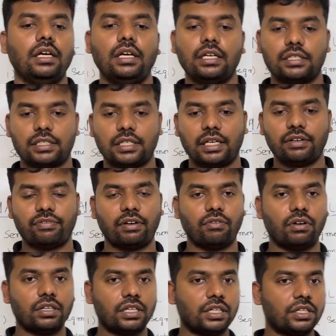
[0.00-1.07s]
Say if I
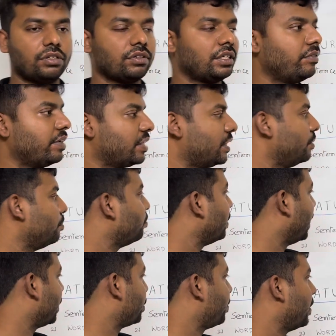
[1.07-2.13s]
wanted to give a simple
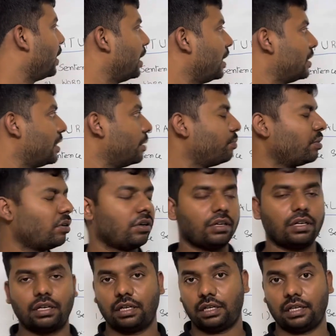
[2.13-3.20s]
example on
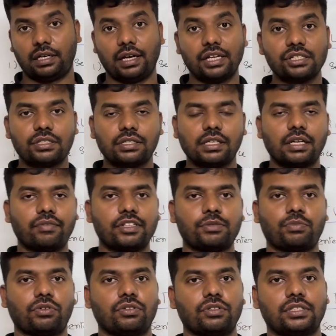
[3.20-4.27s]
natural language
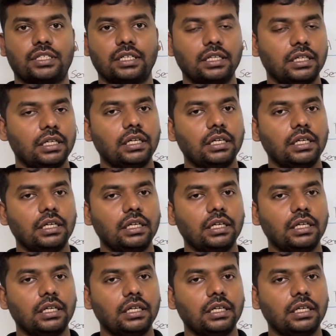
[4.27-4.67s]
processing,